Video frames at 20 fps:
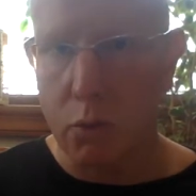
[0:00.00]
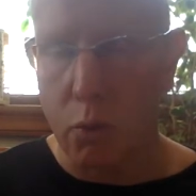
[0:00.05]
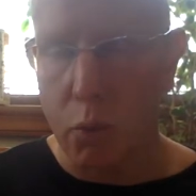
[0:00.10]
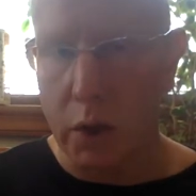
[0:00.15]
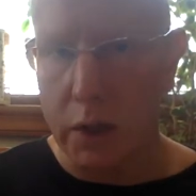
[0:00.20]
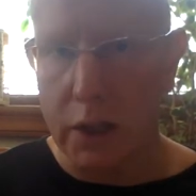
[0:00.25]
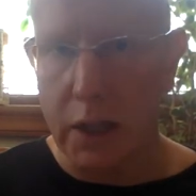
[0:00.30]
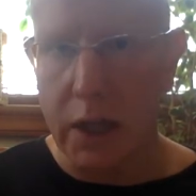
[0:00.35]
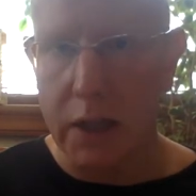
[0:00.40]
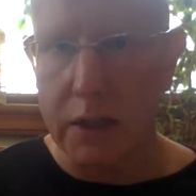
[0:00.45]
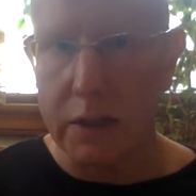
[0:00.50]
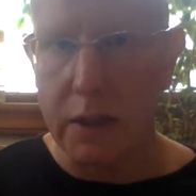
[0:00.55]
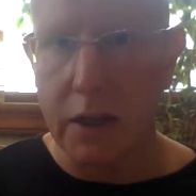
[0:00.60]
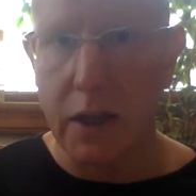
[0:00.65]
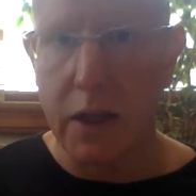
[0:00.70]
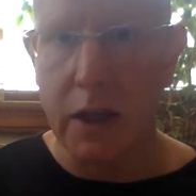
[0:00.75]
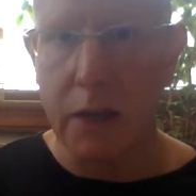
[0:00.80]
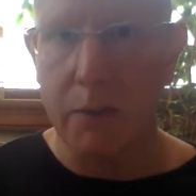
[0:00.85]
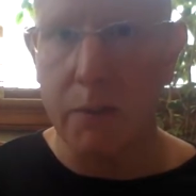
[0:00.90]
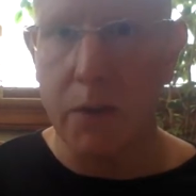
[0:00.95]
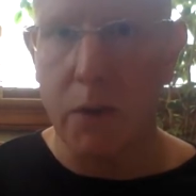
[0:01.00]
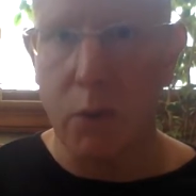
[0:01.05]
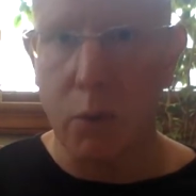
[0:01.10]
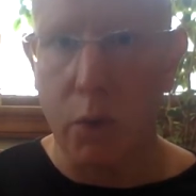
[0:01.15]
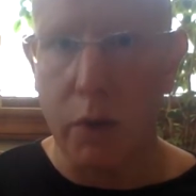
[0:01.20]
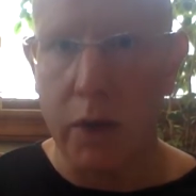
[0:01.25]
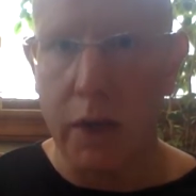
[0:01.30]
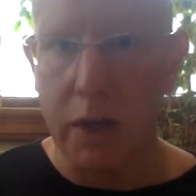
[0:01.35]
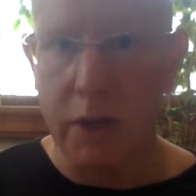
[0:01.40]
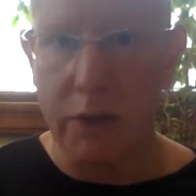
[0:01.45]
one light day, and
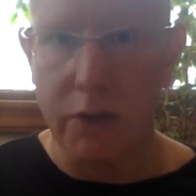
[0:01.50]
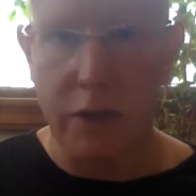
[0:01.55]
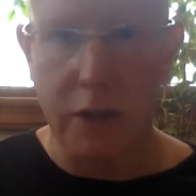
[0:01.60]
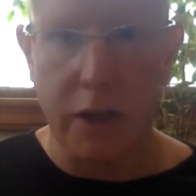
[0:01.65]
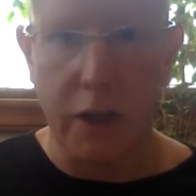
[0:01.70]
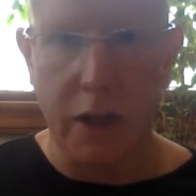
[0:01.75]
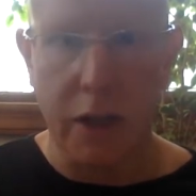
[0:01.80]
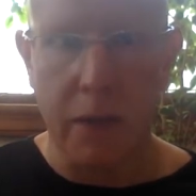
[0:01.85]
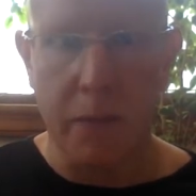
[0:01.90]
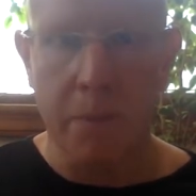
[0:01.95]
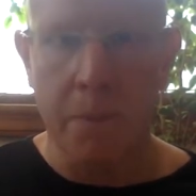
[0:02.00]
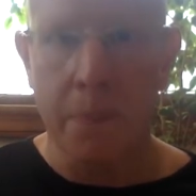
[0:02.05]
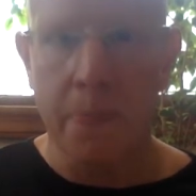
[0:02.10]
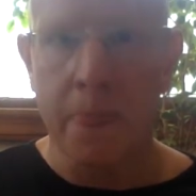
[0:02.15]
one heavy day.